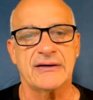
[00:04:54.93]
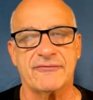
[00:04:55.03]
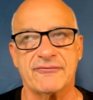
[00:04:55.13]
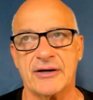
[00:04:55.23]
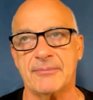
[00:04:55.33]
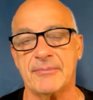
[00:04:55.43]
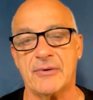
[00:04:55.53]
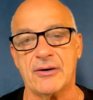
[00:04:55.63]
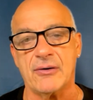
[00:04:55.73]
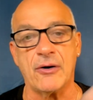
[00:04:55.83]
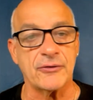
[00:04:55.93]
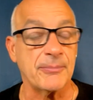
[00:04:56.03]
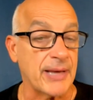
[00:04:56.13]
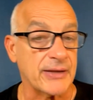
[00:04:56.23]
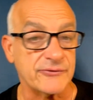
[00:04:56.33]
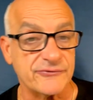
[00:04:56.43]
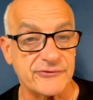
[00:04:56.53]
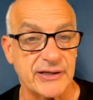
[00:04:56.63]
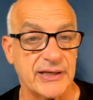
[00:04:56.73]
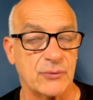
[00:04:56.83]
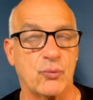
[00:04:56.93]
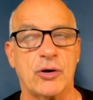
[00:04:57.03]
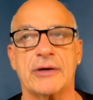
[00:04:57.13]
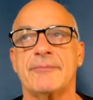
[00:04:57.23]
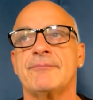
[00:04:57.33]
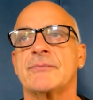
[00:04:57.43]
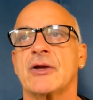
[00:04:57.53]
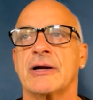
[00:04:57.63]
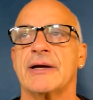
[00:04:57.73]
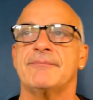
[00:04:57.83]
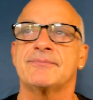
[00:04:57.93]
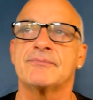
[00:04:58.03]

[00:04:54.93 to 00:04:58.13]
from all the battles that I had won. All right.